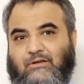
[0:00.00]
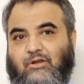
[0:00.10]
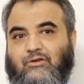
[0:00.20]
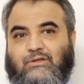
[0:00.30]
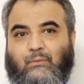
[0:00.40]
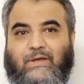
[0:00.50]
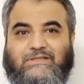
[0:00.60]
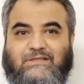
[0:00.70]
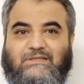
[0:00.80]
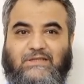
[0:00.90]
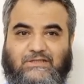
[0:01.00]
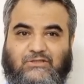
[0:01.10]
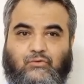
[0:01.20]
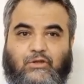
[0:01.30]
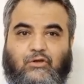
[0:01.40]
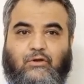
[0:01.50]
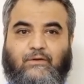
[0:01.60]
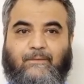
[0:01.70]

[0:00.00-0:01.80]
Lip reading: Along the vessels it is going on.